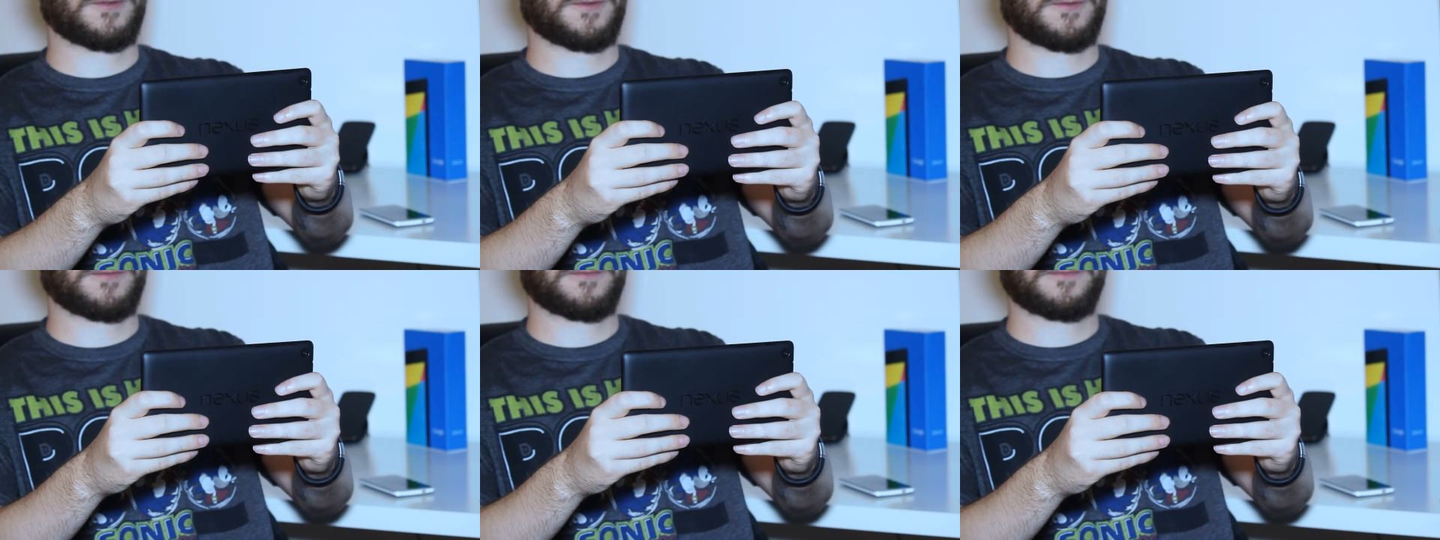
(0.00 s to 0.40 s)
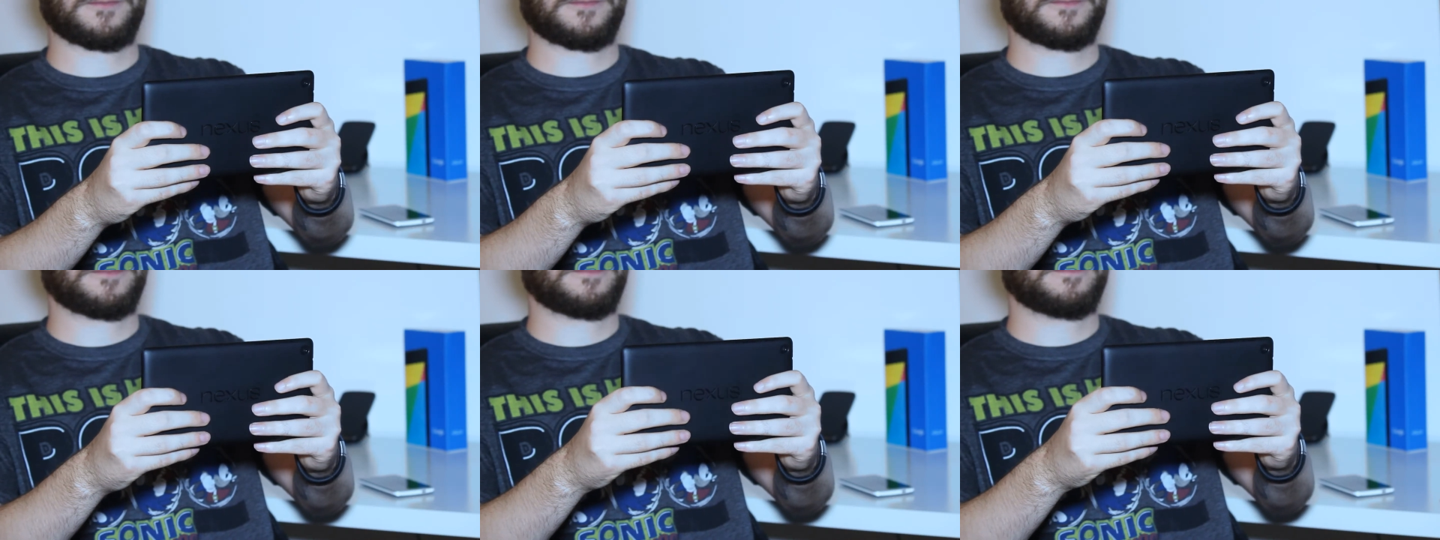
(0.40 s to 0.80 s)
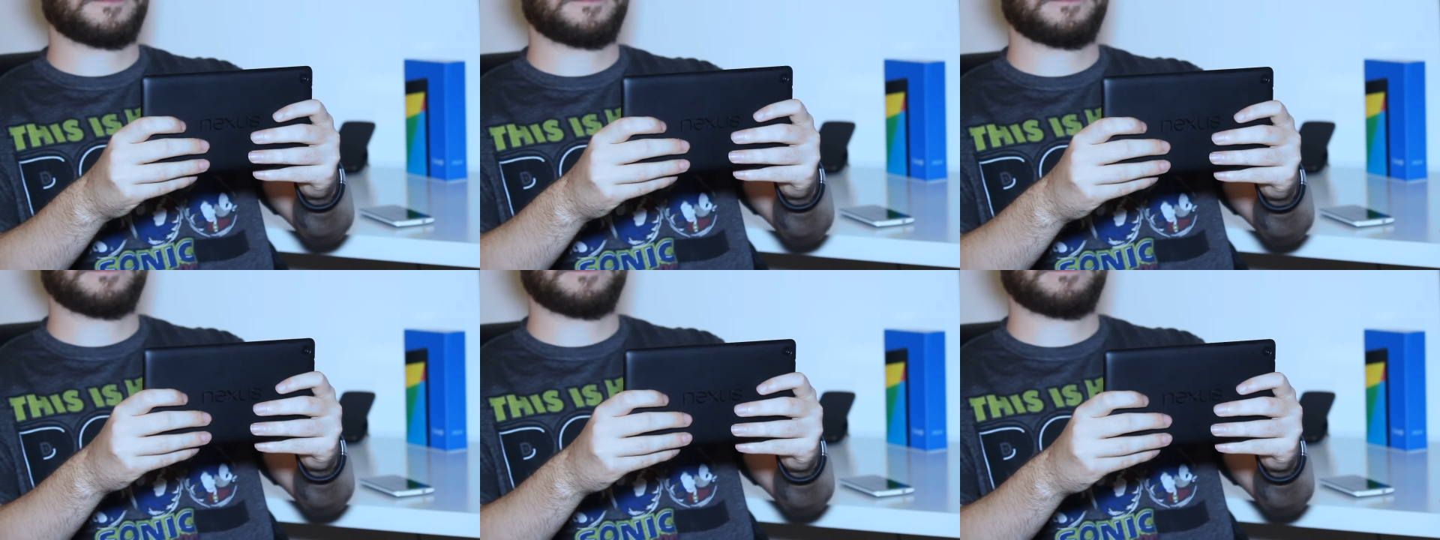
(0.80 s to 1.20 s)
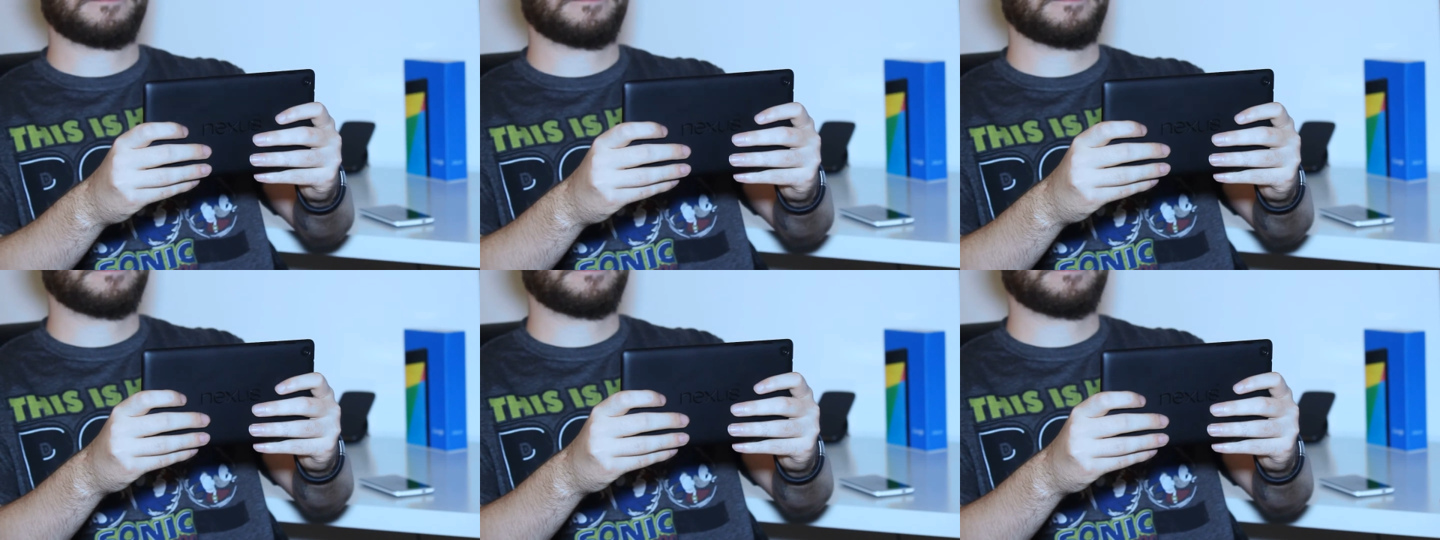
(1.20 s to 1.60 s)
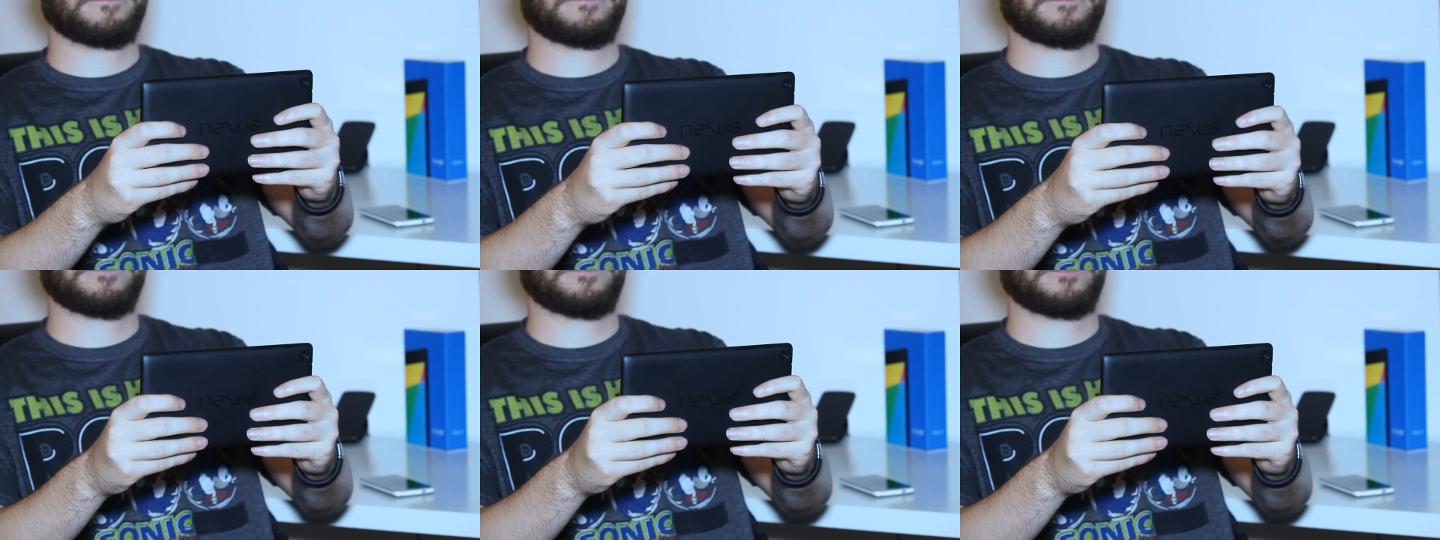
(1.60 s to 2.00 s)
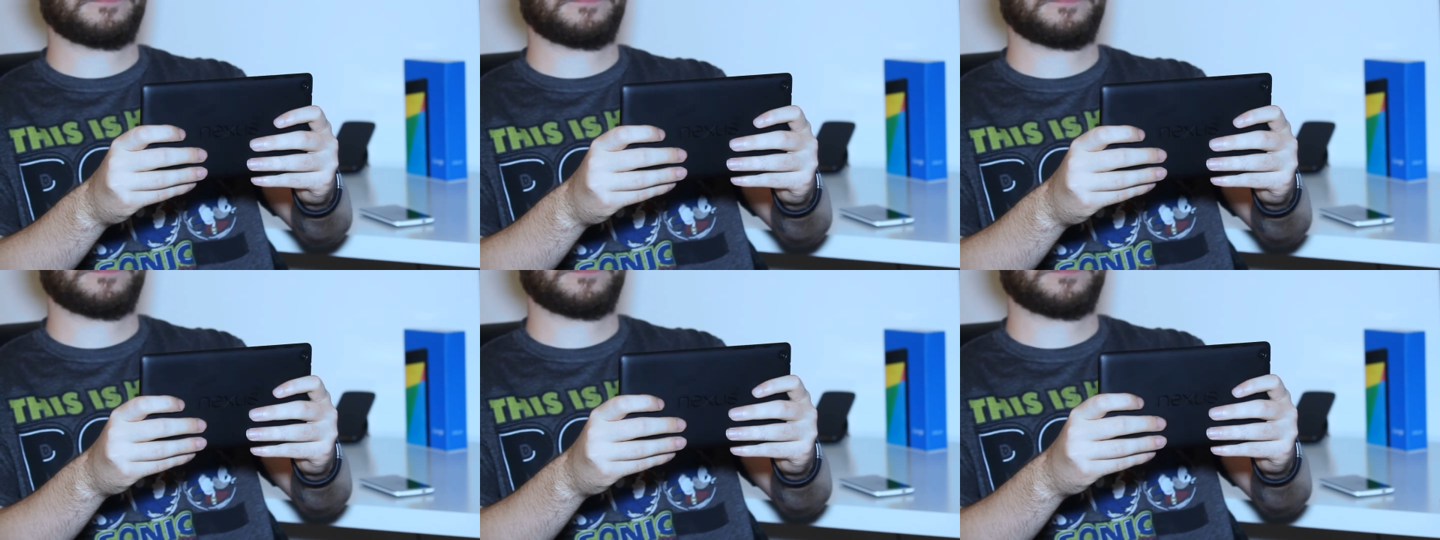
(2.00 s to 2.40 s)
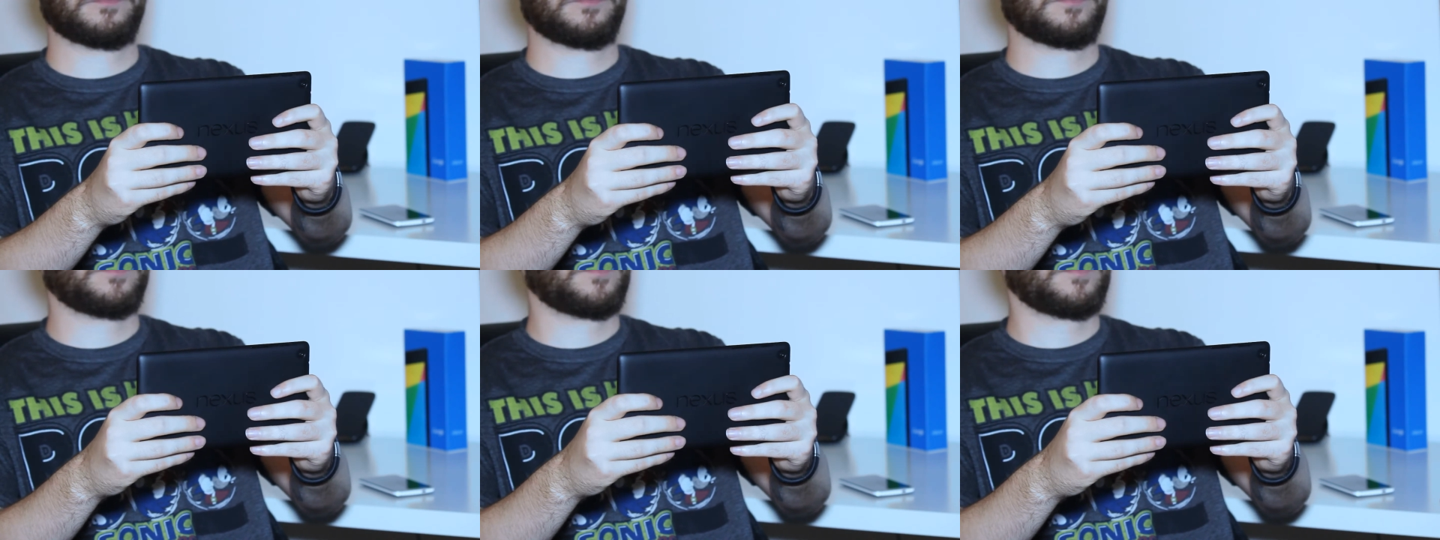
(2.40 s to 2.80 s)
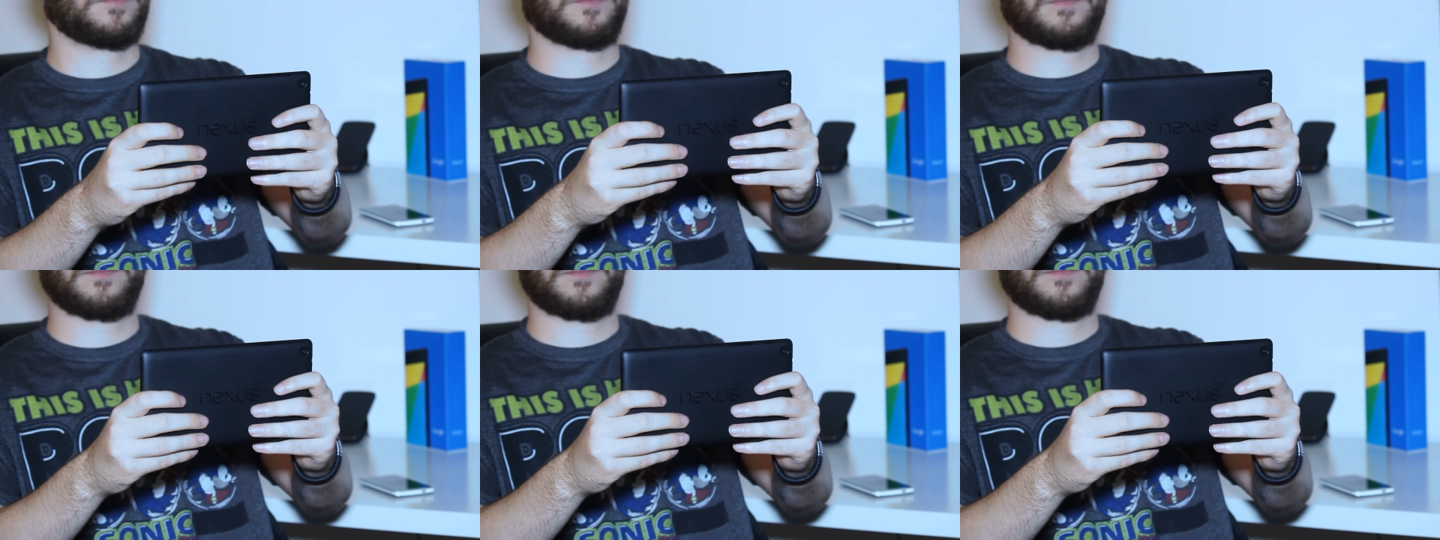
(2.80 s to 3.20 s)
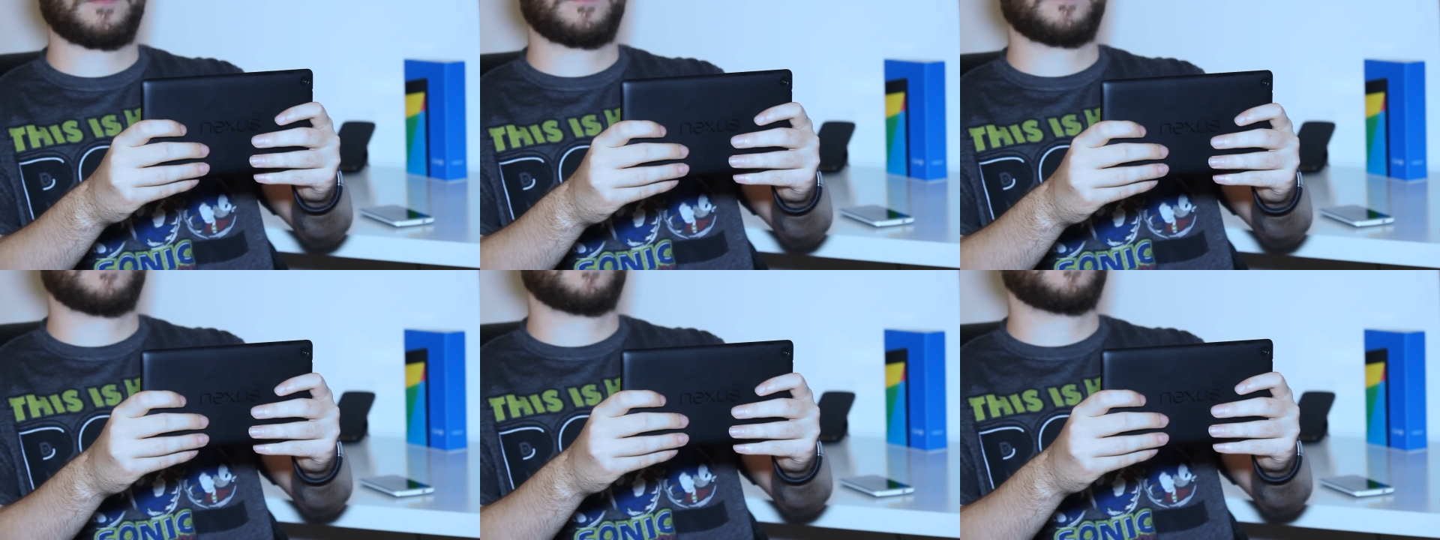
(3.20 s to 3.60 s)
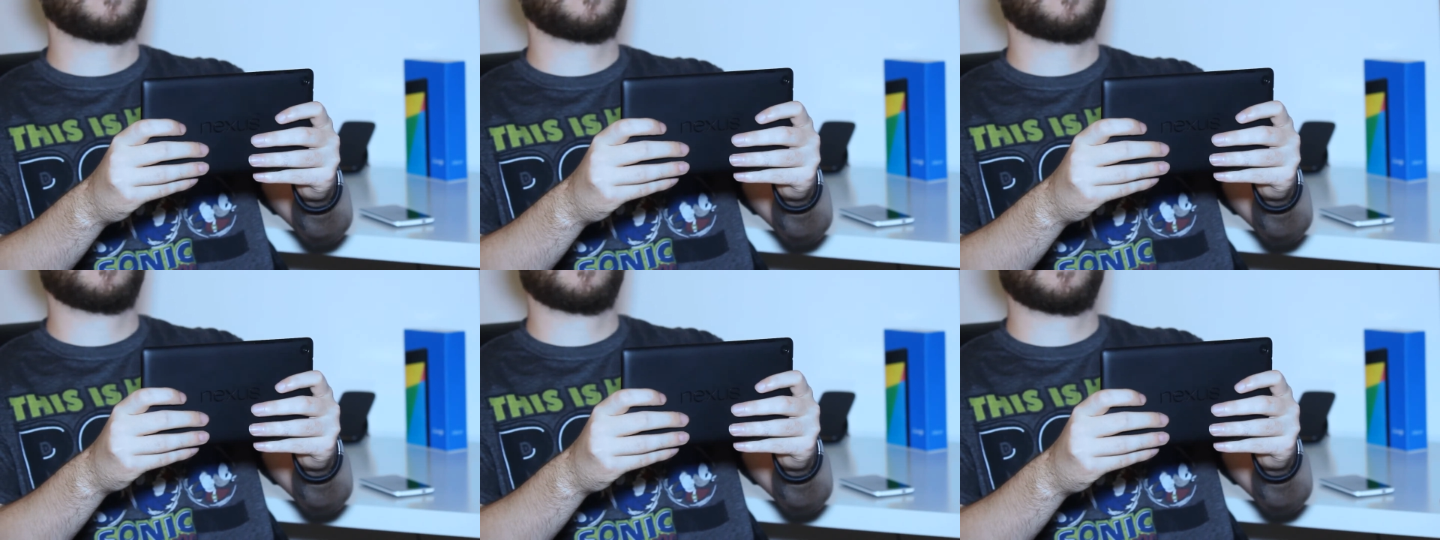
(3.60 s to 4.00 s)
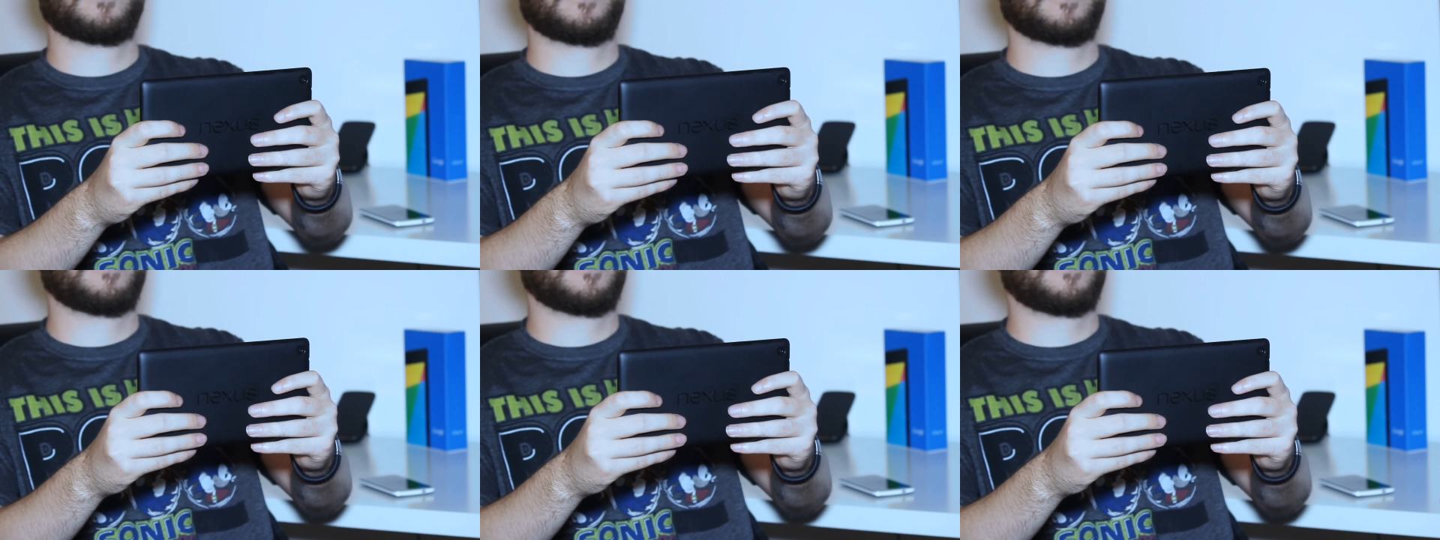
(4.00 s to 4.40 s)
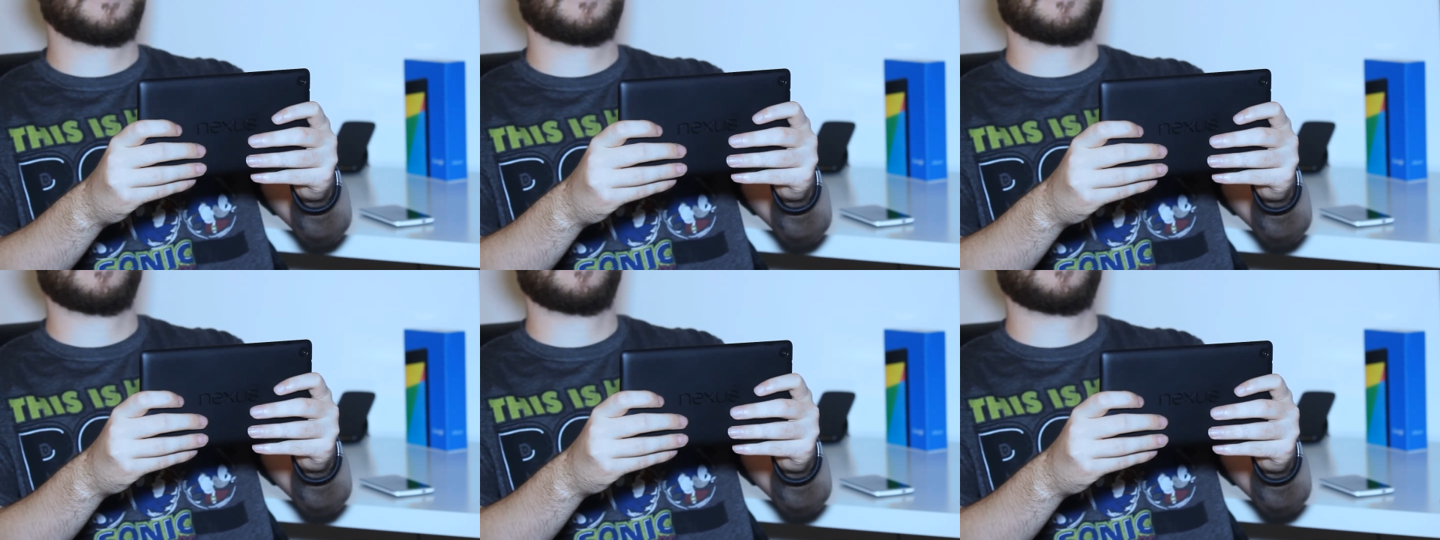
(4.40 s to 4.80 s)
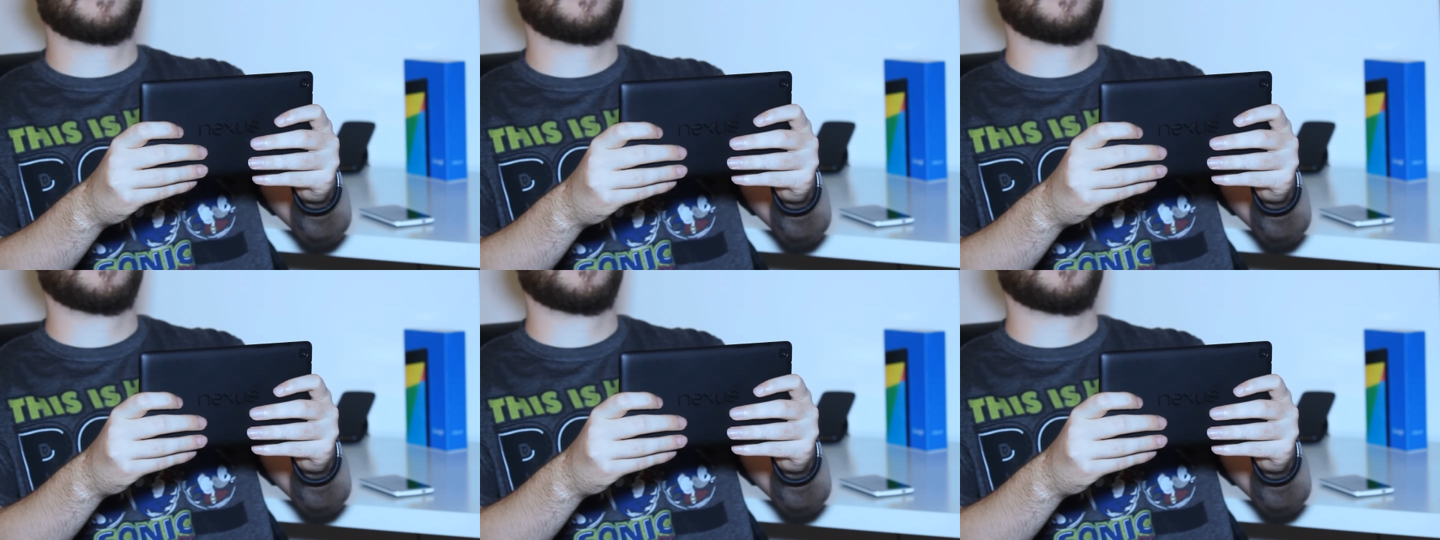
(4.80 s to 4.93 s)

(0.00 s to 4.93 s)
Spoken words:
[unreadable: no face in view]